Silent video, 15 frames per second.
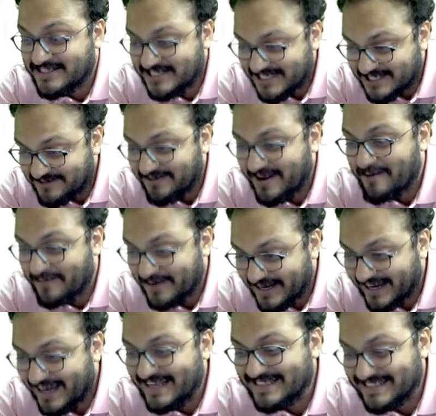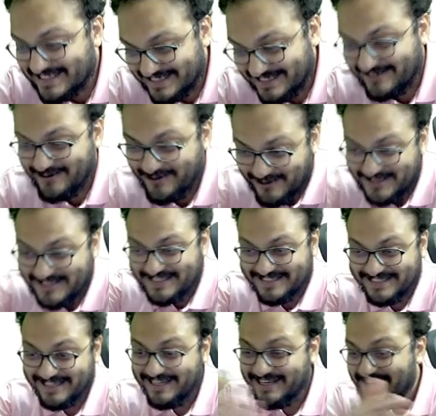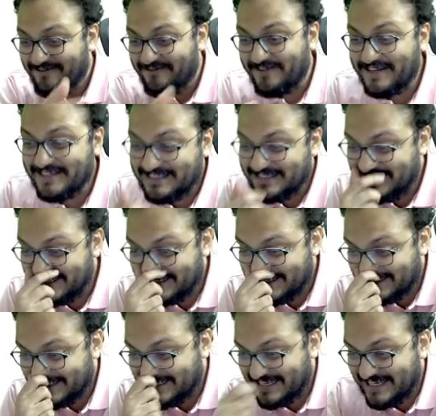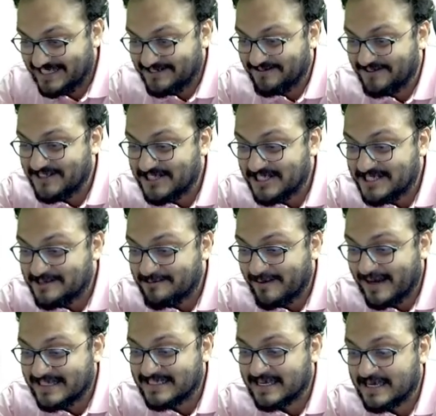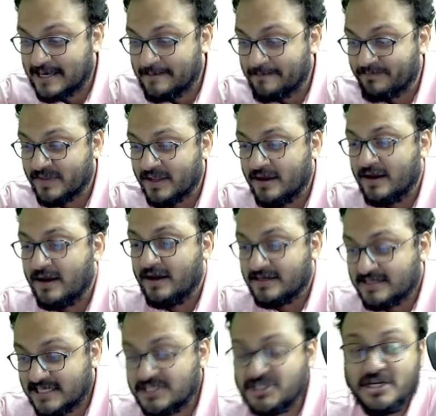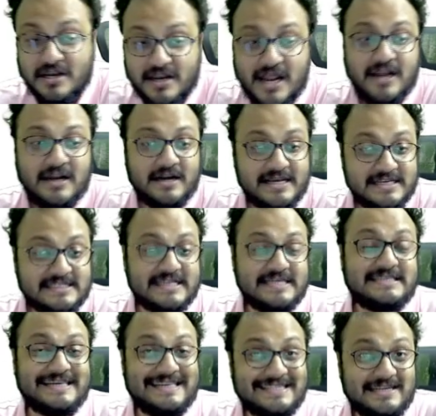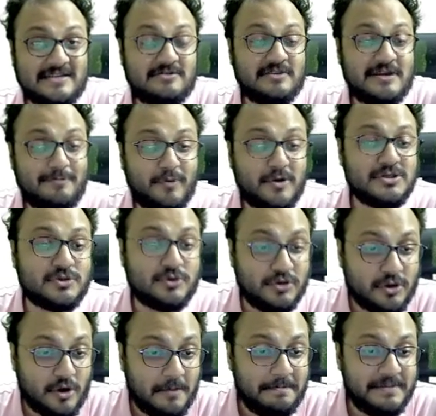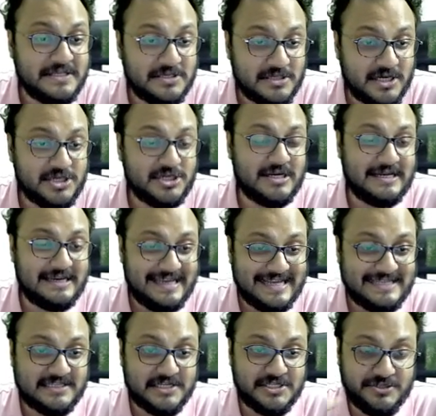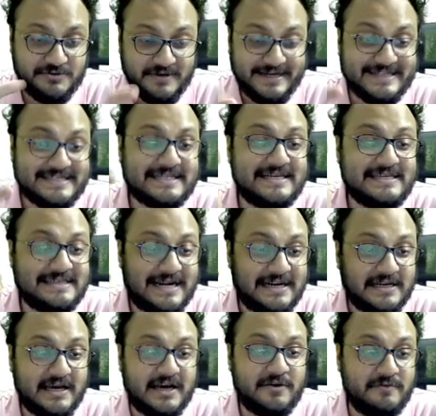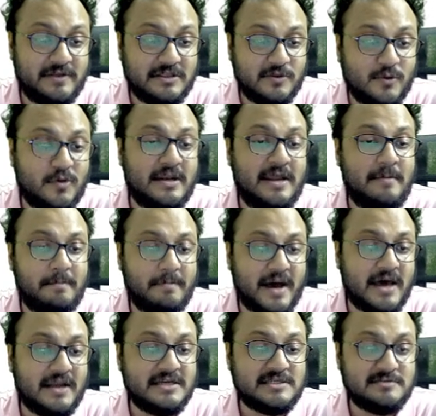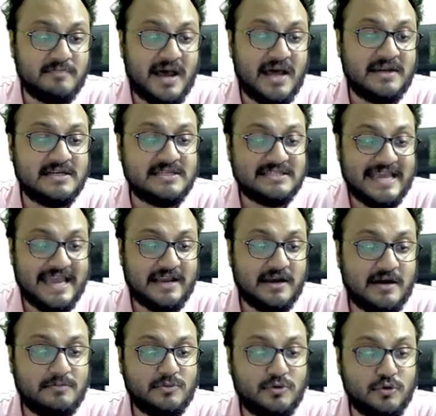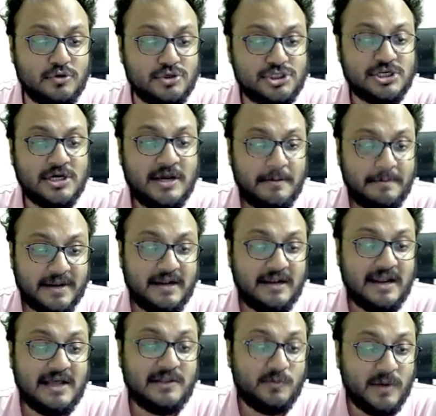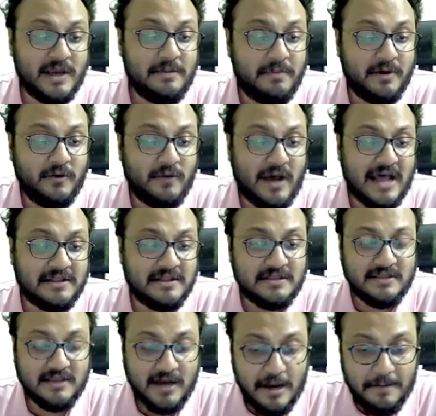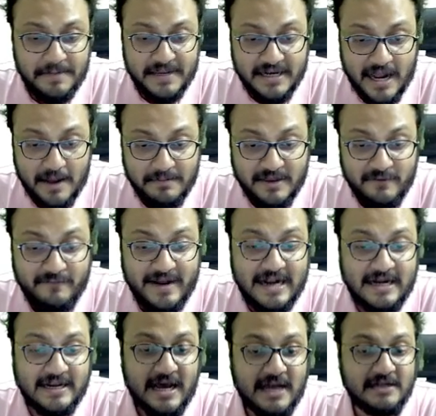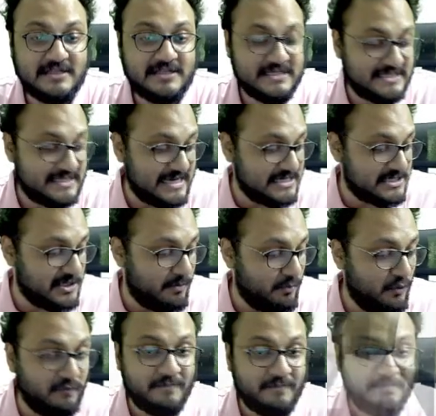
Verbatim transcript: Chess Fabregas, who is fixed this. Yes, Fischer Spassky. Sachin Ranade says, isn't three points good compensation? Yes, Sachin will discuss that. Garvit, no name, Paras, Manas, Ekam, Kush, Pralad, Vaibhav, Aditya, Abhirami. Well done. This is the move.